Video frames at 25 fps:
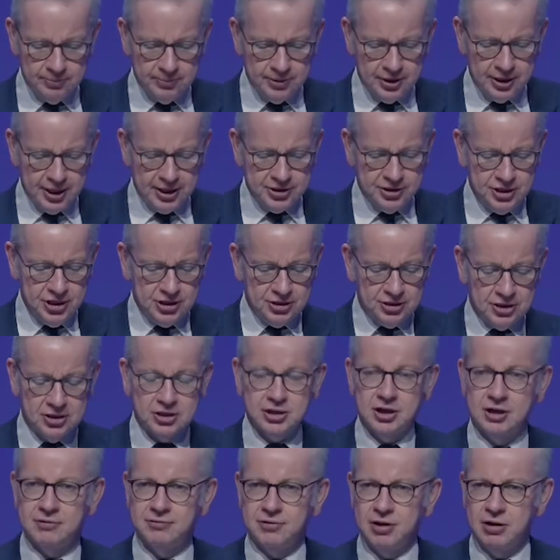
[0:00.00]
and seeks to
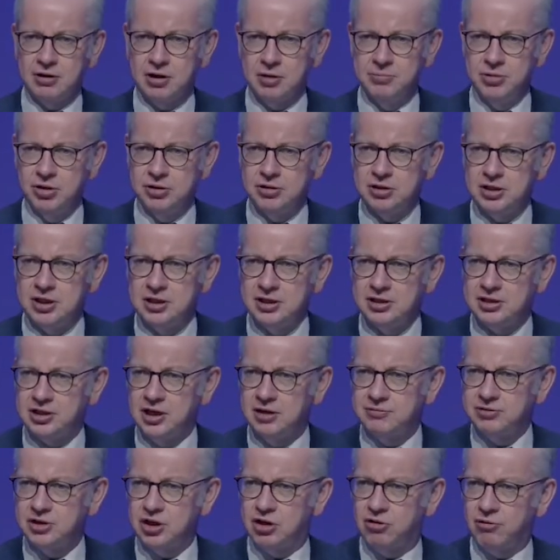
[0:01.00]
serve their community deserves
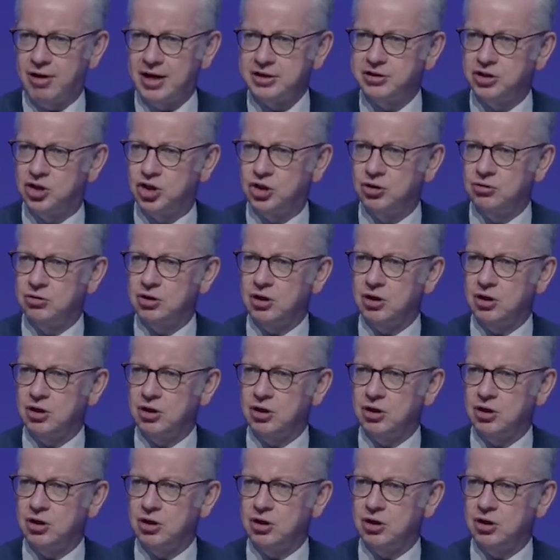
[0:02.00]
the gratitude